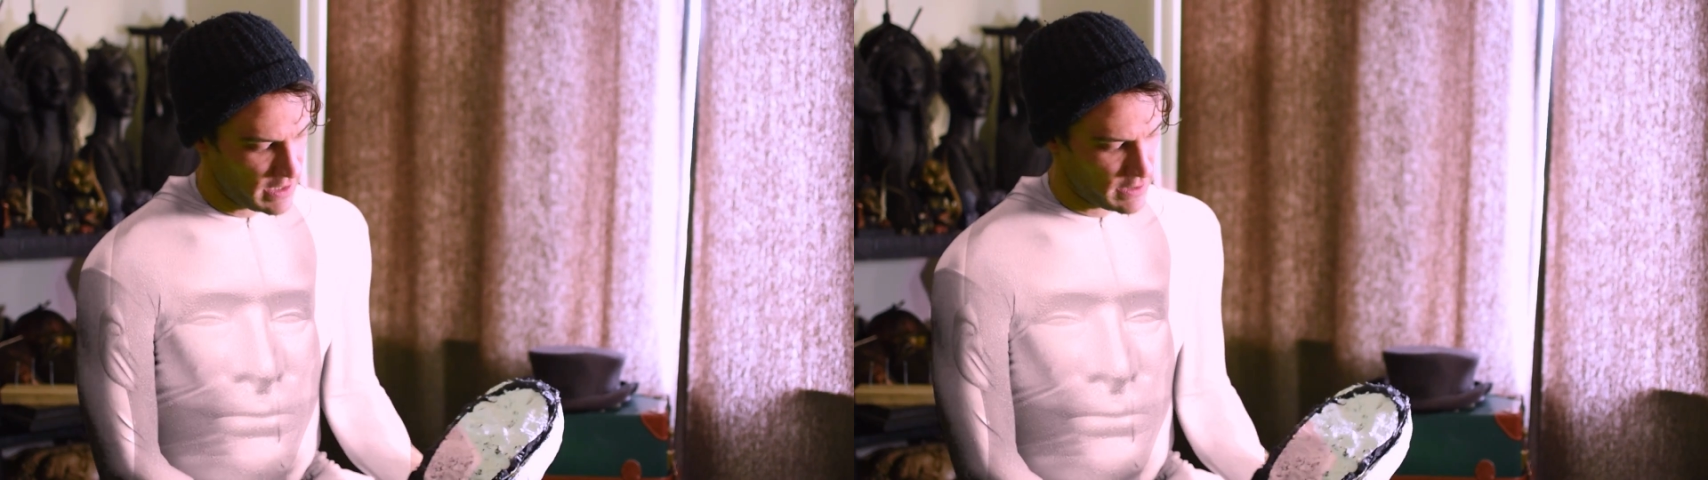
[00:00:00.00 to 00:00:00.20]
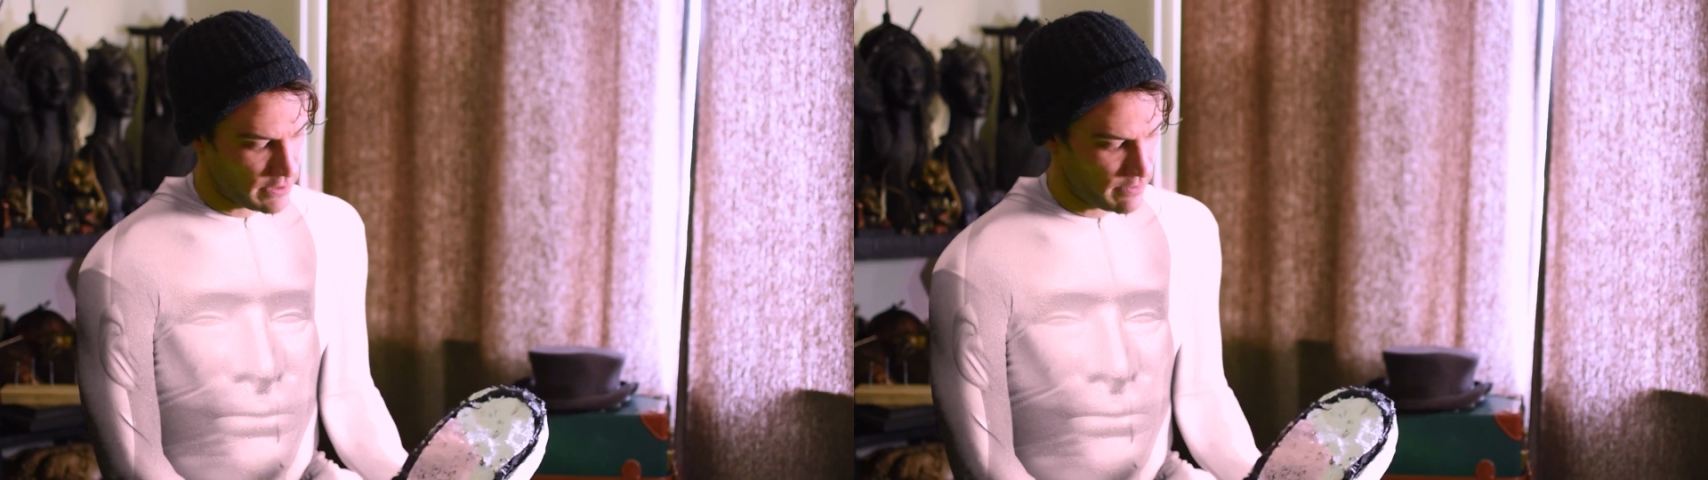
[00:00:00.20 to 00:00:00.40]

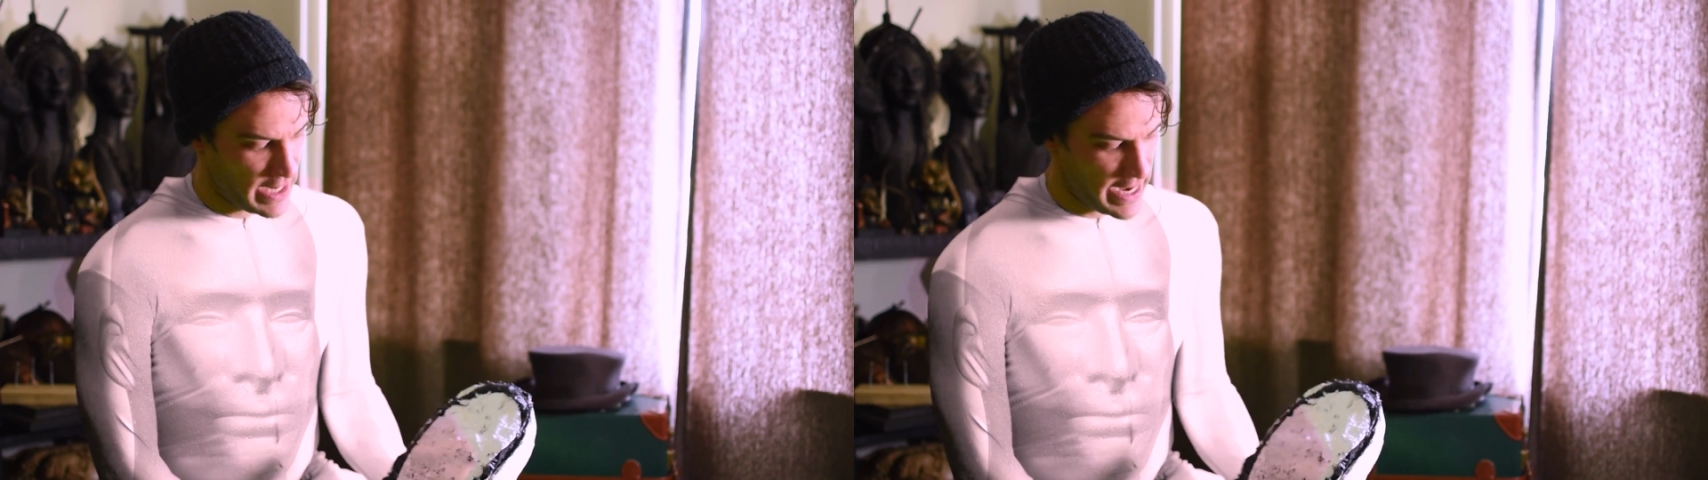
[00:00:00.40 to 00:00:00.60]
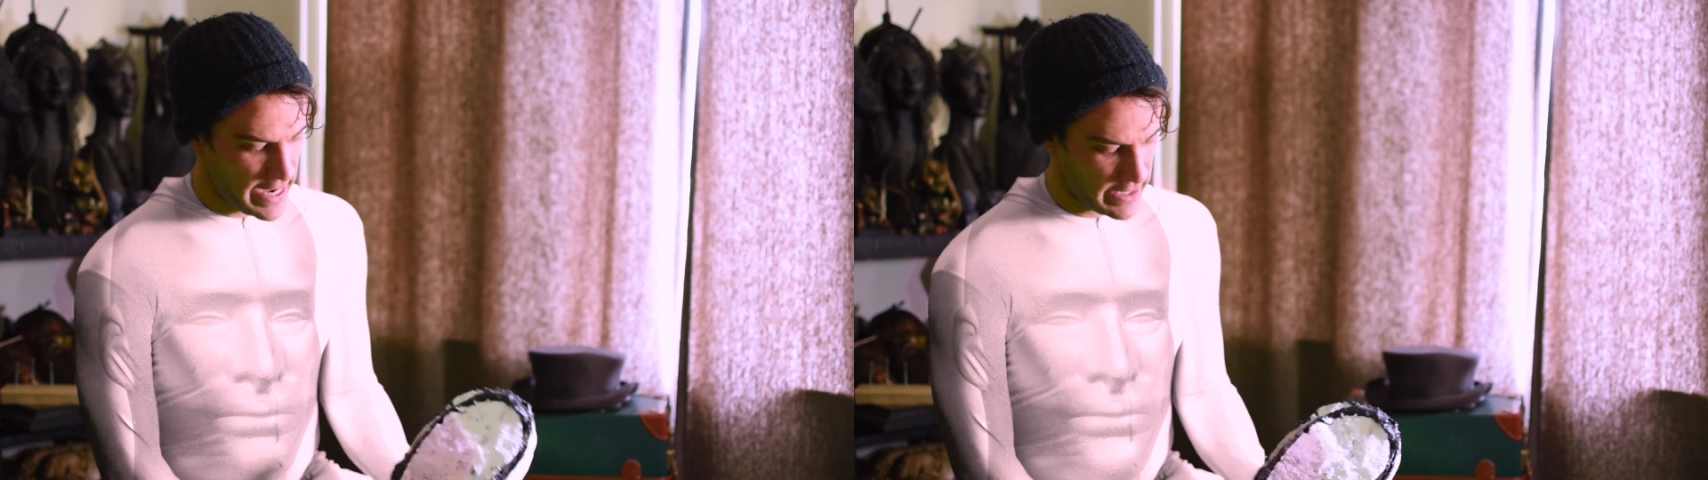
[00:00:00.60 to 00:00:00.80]
so we
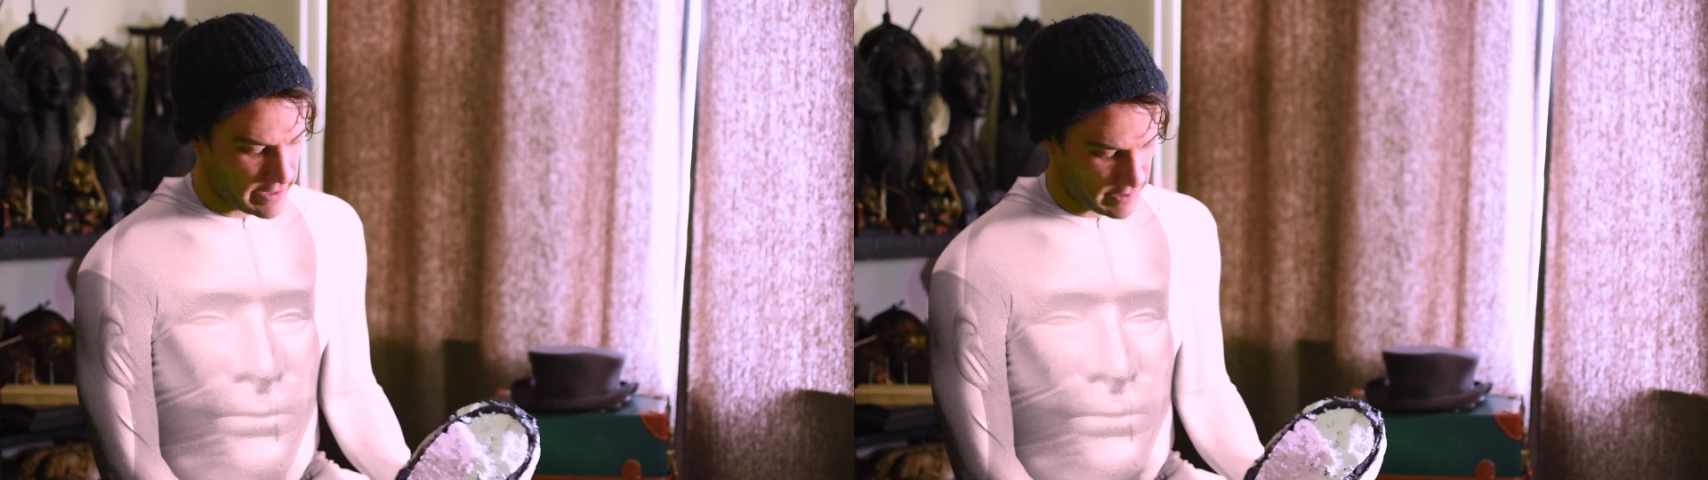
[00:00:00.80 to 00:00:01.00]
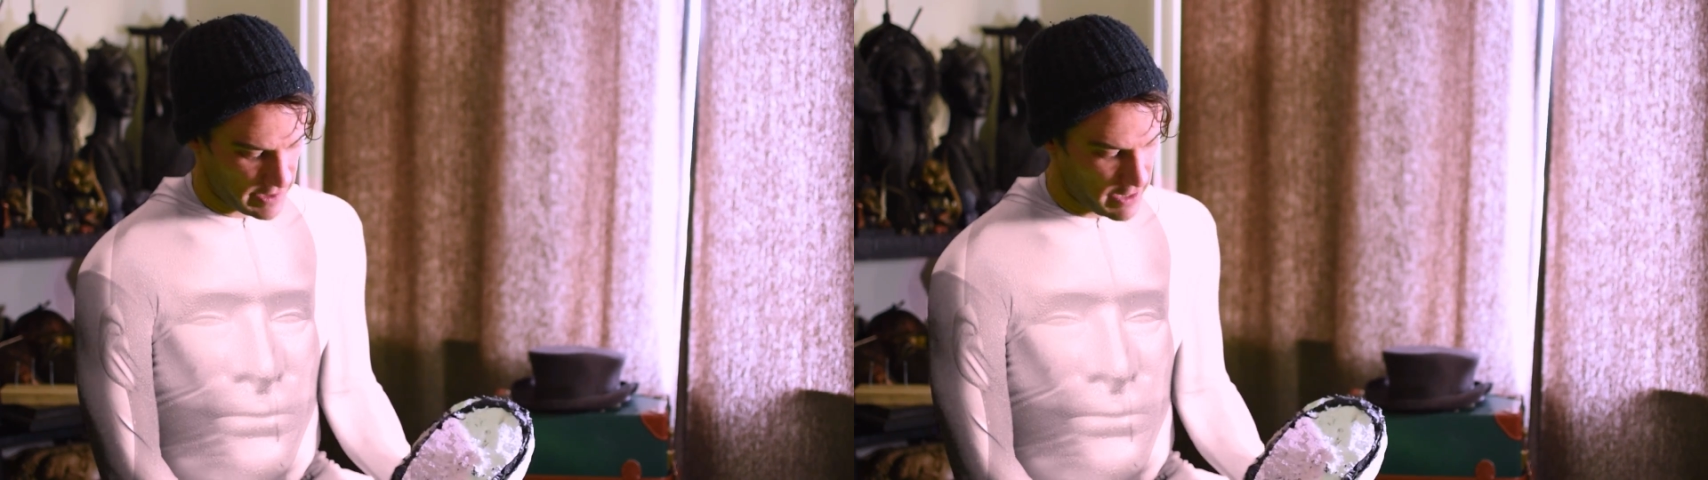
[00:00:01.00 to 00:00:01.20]
had a
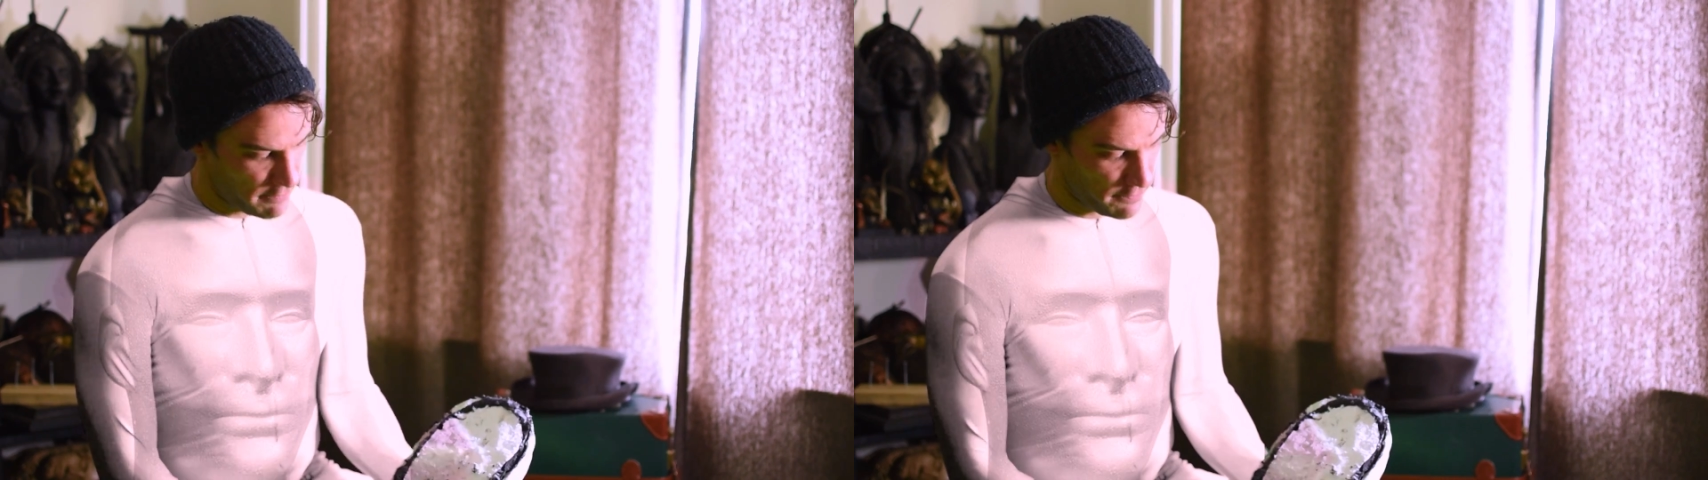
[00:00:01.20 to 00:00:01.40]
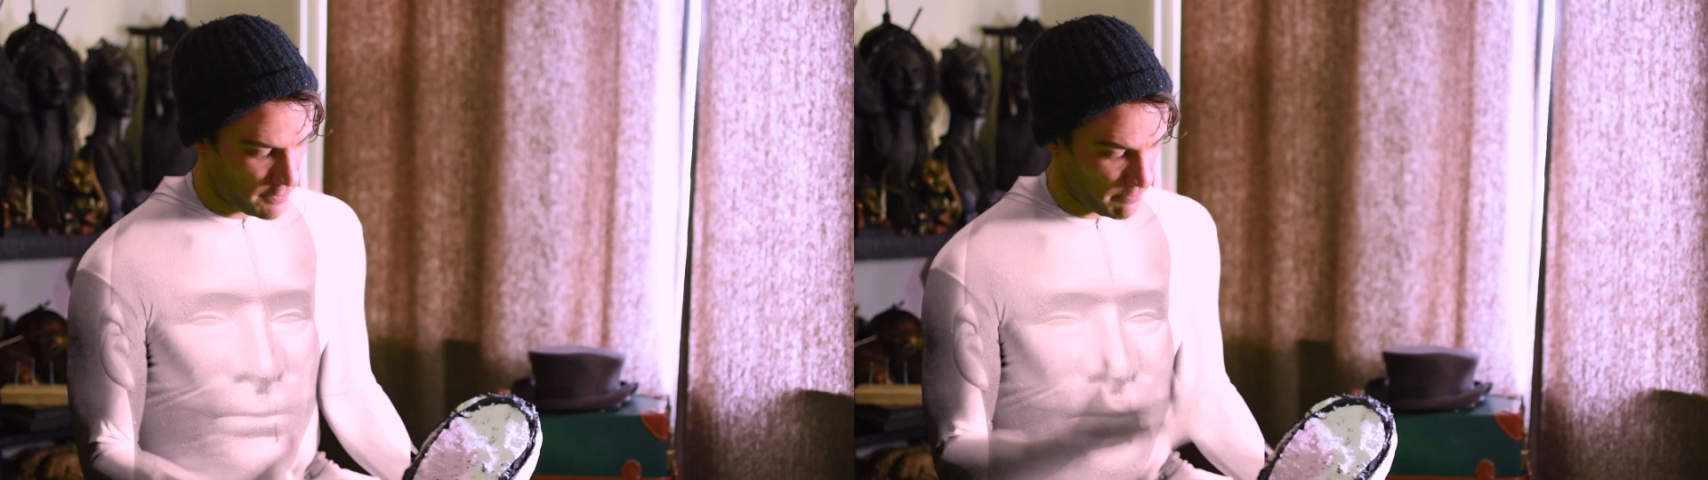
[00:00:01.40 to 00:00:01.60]

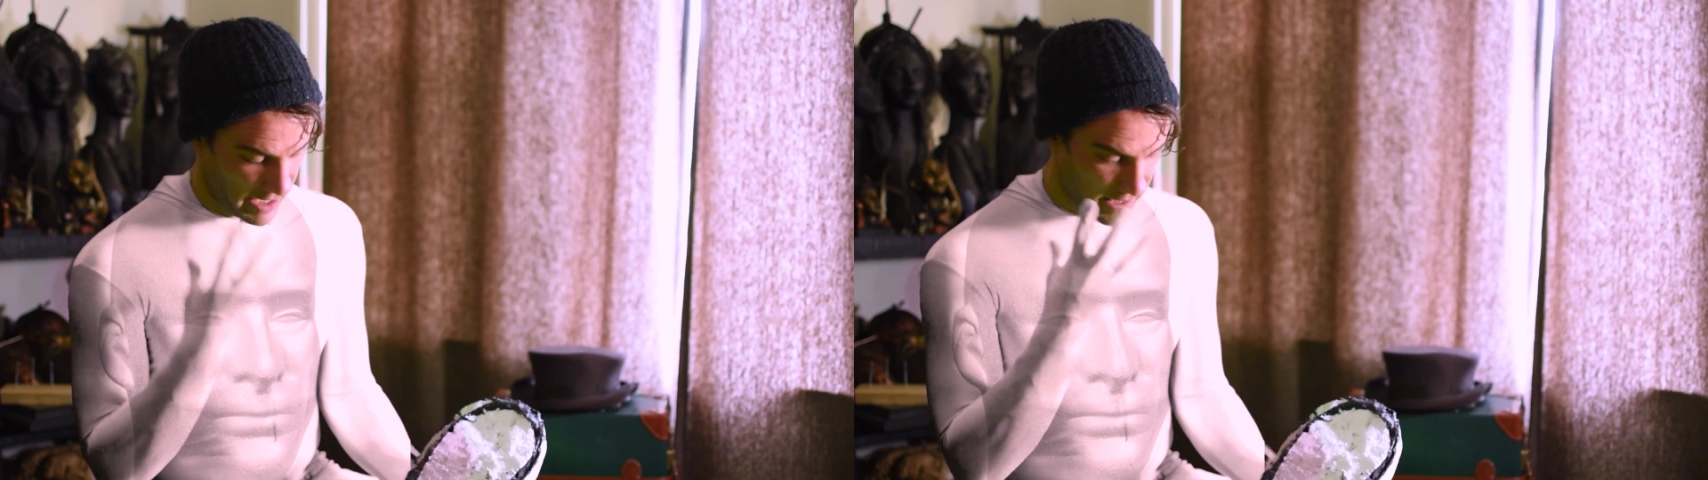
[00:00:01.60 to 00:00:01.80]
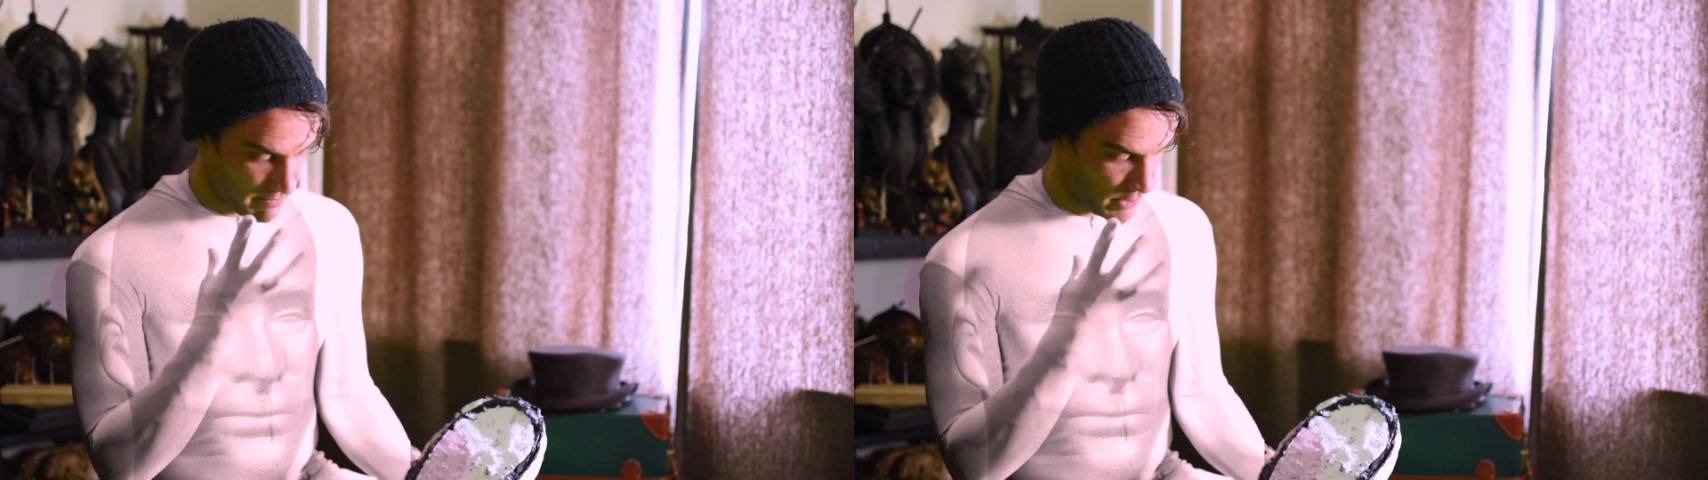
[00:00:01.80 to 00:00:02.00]
styrofoam
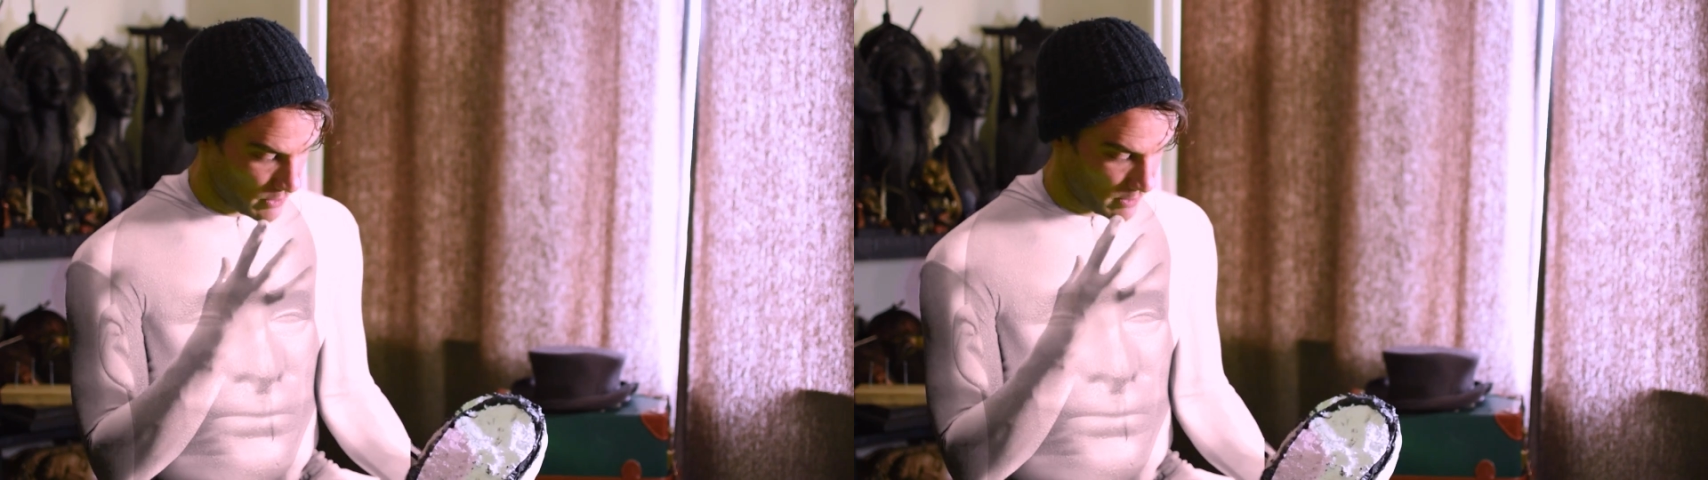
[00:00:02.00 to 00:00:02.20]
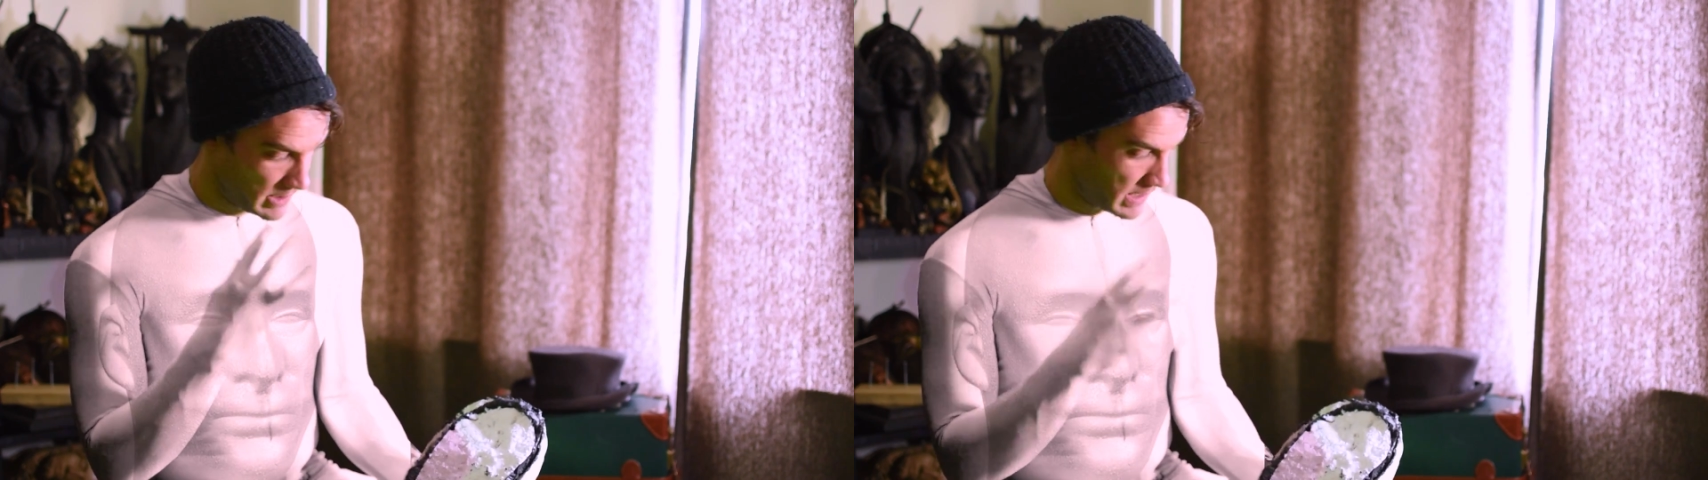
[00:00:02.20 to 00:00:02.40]
head mold,